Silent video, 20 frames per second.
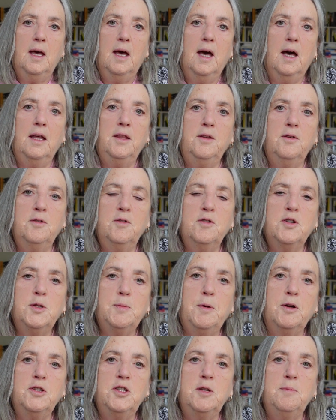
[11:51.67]
And the
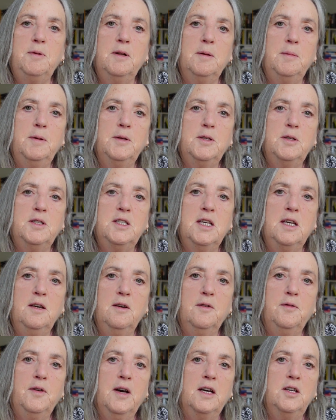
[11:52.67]
responsibility
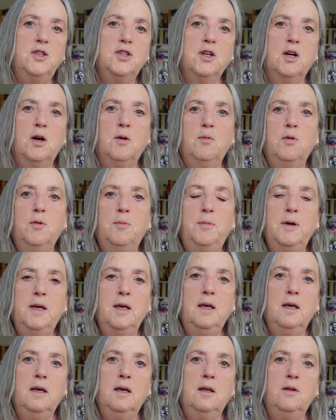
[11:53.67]
of HR will
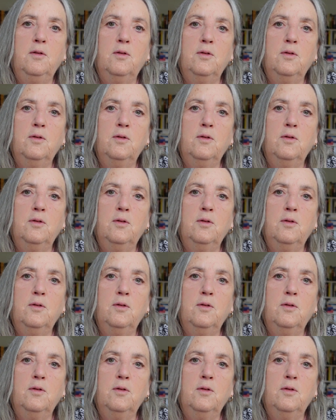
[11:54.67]
be